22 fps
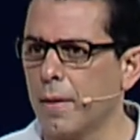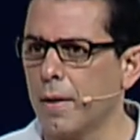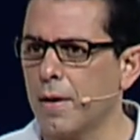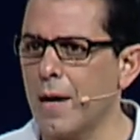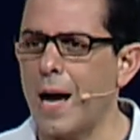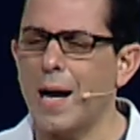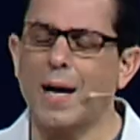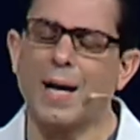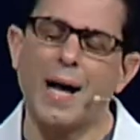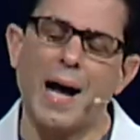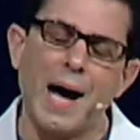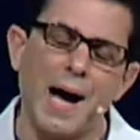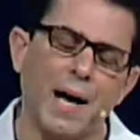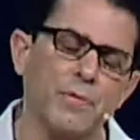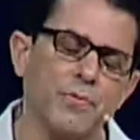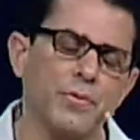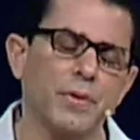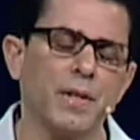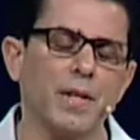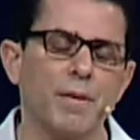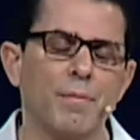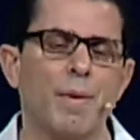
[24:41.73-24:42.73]
Not God,
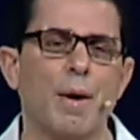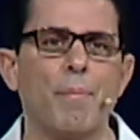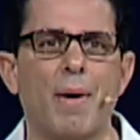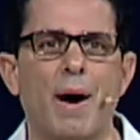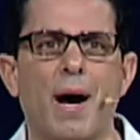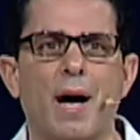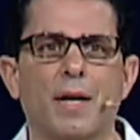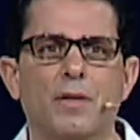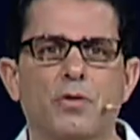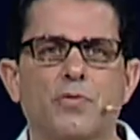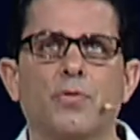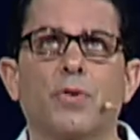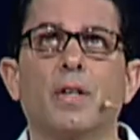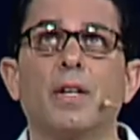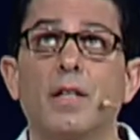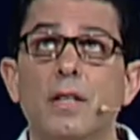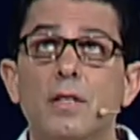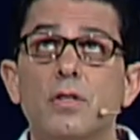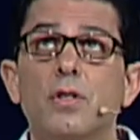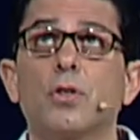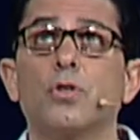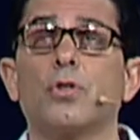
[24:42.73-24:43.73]
forgive my boss, for
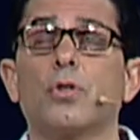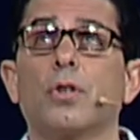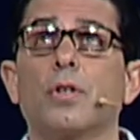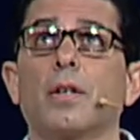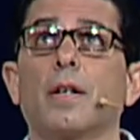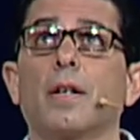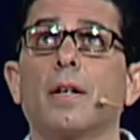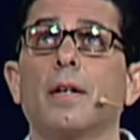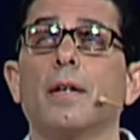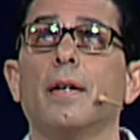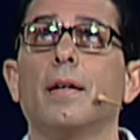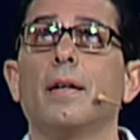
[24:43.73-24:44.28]
he is a jerk.